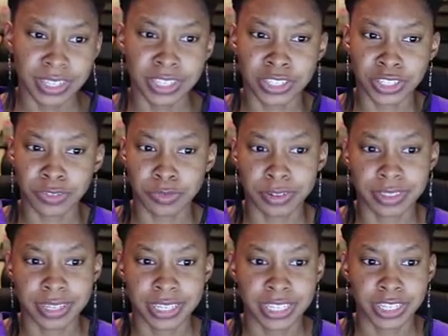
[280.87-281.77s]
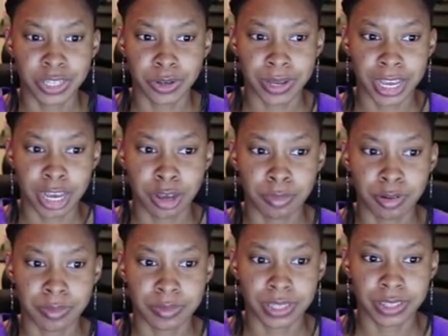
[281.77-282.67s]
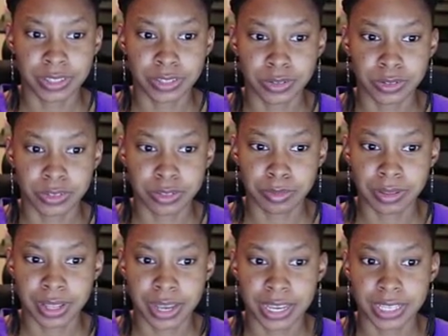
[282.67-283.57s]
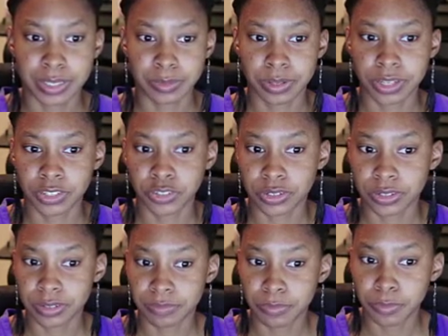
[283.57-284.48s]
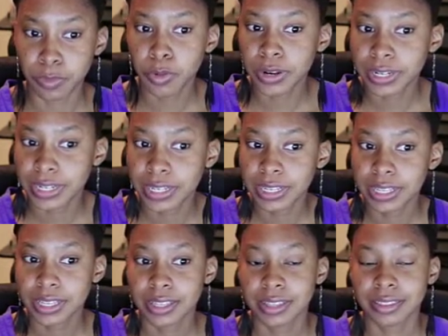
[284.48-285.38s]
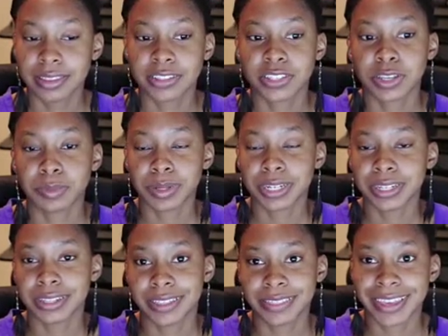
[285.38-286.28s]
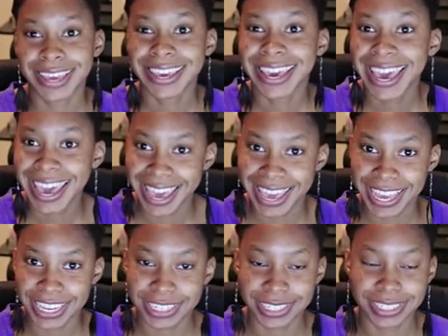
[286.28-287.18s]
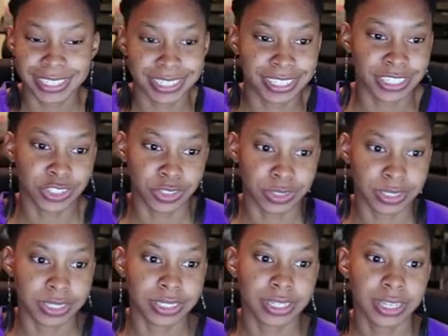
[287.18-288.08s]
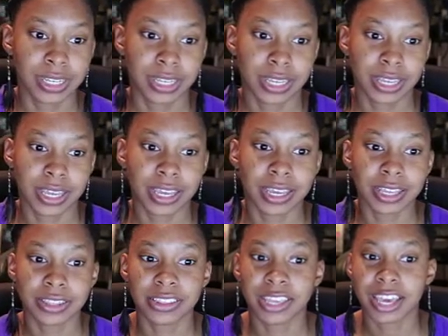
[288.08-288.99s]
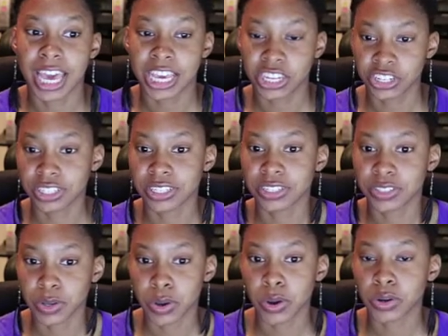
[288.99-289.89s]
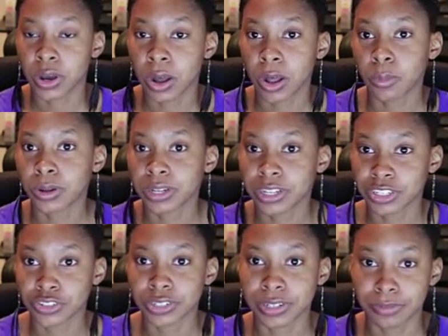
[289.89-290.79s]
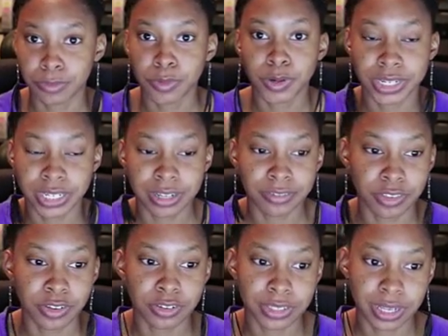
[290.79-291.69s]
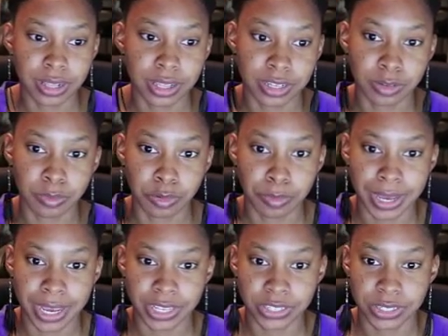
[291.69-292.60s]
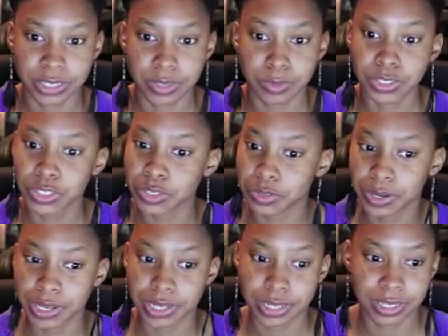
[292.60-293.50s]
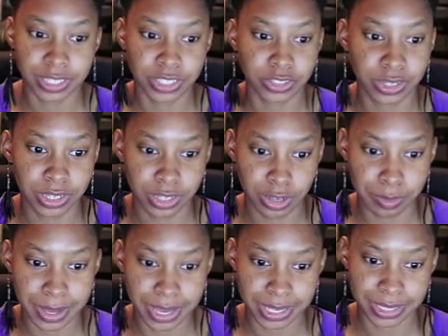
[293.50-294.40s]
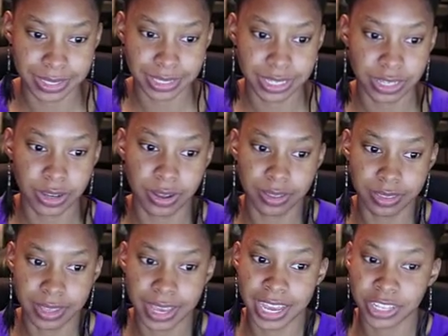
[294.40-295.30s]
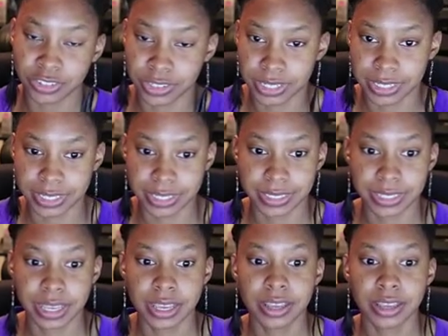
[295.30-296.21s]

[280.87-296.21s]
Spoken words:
this is for the Ego album, and the total supply is 140. That's how many that they had initially, and they actually sold all 140 of those collectible badges, which is great. And then you can go back and see all the addresses